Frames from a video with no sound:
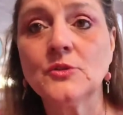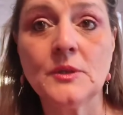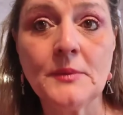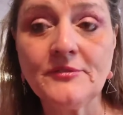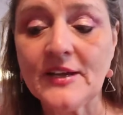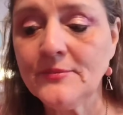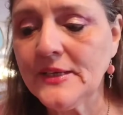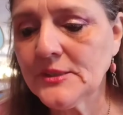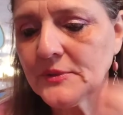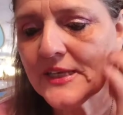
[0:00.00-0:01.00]
only been five
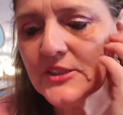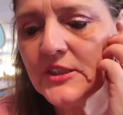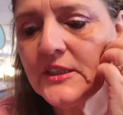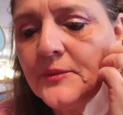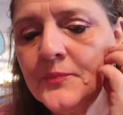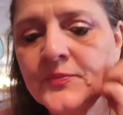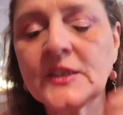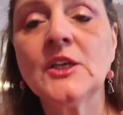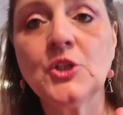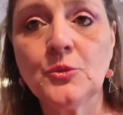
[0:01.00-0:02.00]
minutes, but that's good.
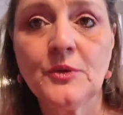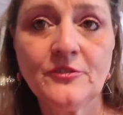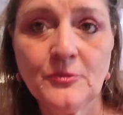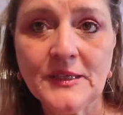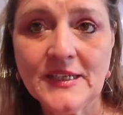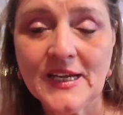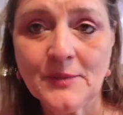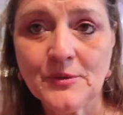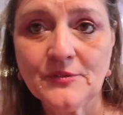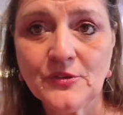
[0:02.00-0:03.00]
You pray for me, I
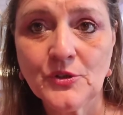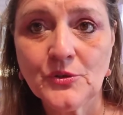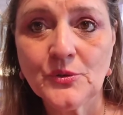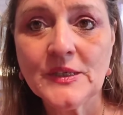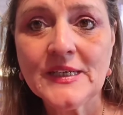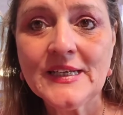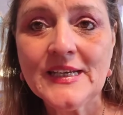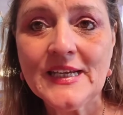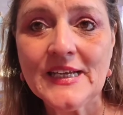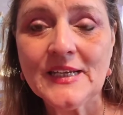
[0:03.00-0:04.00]
pray for you,
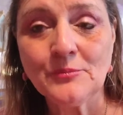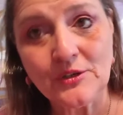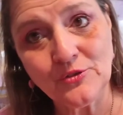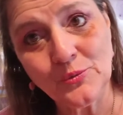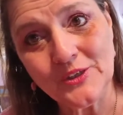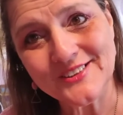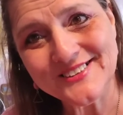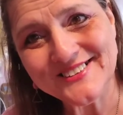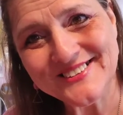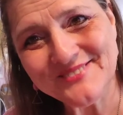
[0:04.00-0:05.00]
and pray for the world.
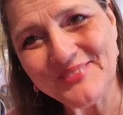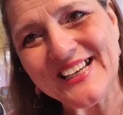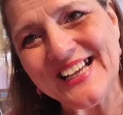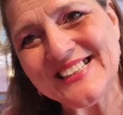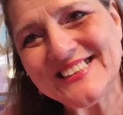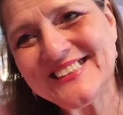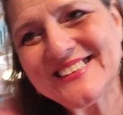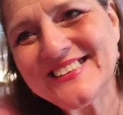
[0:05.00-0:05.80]
Bye, guys.